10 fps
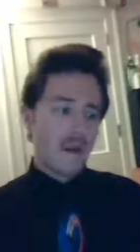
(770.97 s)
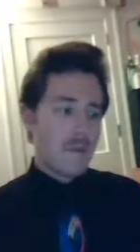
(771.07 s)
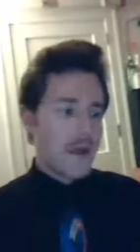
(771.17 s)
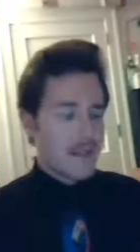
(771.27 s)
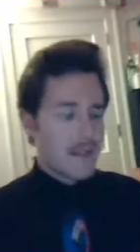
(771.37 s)

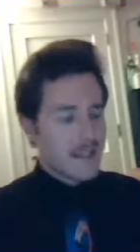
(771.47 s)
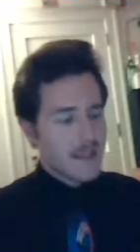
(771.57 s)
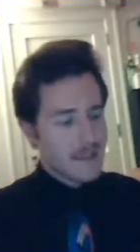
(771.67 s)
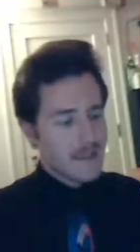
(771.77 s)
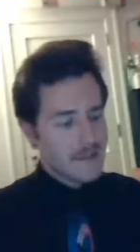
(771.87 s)
But
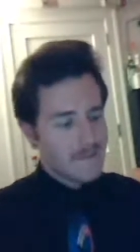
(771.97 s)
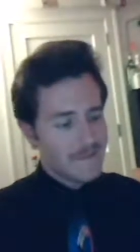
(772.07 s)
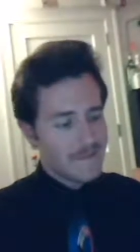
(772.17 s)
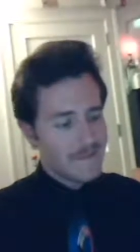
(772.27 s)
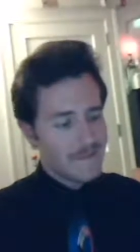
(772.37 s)

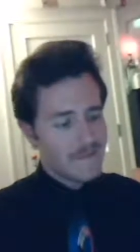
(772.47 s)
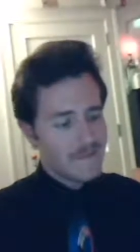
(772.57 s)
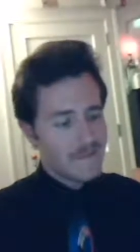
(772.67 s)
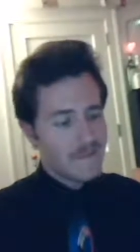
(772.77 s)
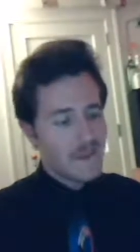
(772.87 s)

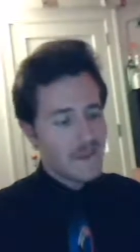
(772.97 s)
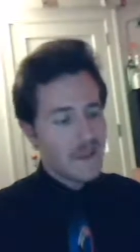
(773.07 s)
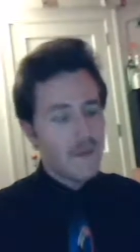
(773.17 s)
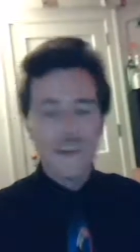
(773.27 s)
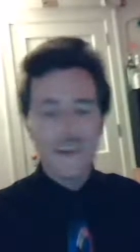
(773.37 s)

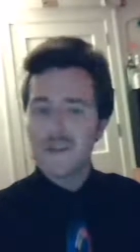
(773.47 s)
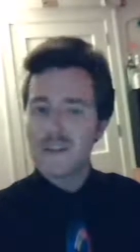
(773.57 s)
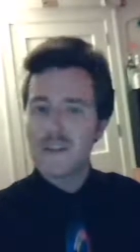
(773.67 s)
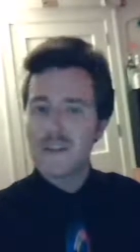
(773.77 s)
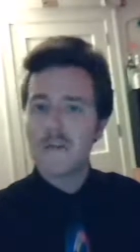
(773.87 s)
it's been an
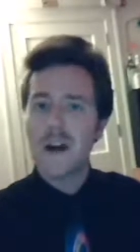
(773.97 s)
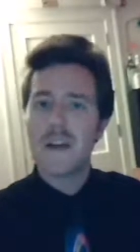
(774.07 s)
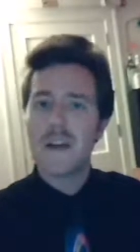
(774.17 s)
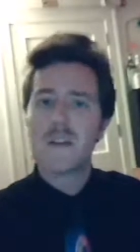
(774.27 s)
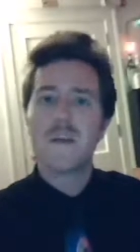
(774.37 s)
interesting
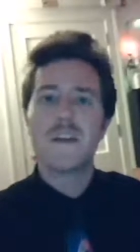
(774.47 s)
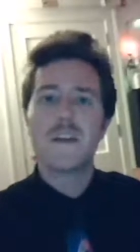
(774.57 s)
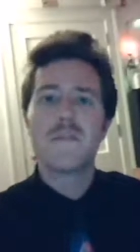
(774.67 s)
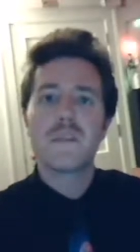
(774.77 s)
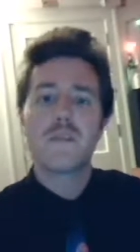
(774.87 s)
ride. It's been an
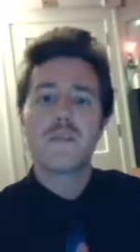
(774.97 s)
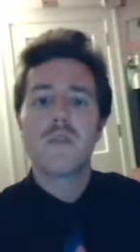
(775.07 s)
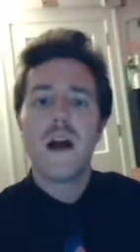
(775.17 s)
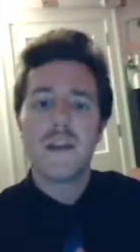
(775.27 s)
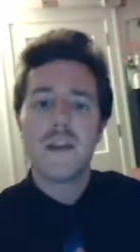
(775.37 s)
interesting
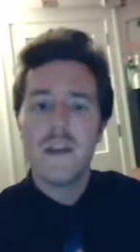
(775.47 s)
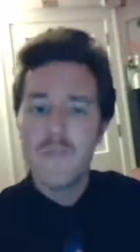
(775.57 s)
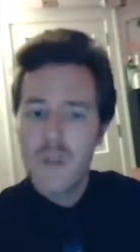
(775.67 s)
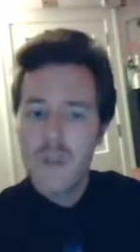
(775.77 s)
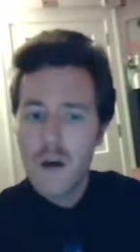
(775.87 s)
ride, and
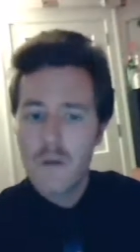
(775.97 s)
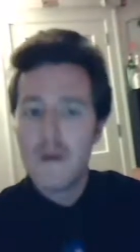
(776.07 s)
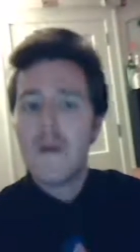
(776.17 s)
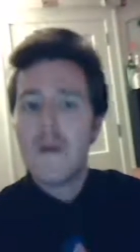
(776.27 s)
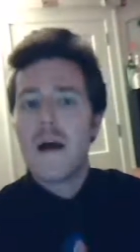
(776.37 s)
even
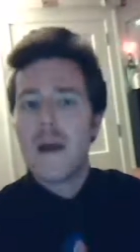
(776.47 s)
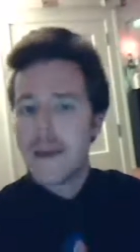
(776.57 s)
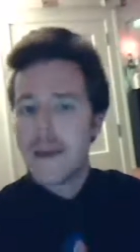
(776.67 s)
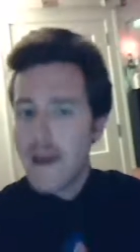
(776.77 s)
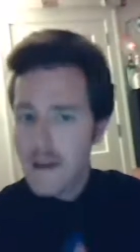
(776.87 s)
though
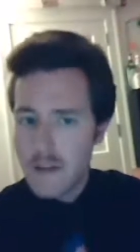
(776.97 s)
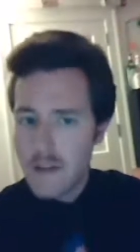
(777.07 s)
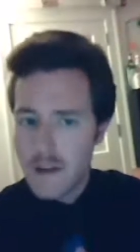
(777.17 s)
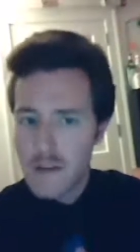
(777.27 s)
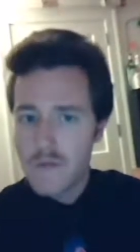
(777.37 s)
I
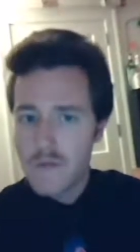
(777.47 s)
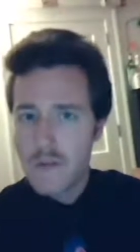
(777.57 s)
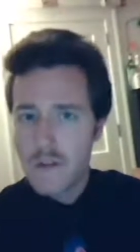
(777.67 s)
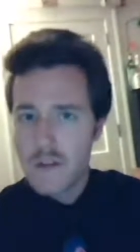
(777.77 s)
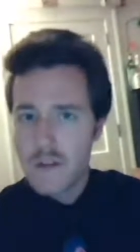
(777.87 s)
count it as a
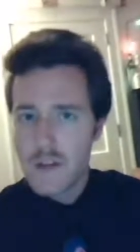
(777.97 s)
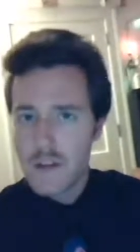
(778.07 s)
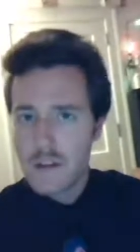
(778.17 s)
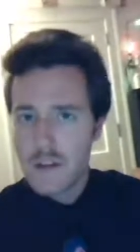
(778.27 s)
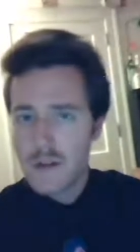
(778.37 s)
very good
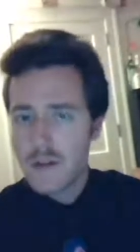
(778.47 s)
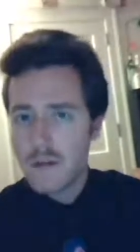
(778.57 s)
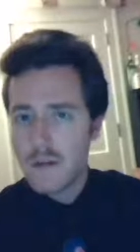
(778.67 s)
decision,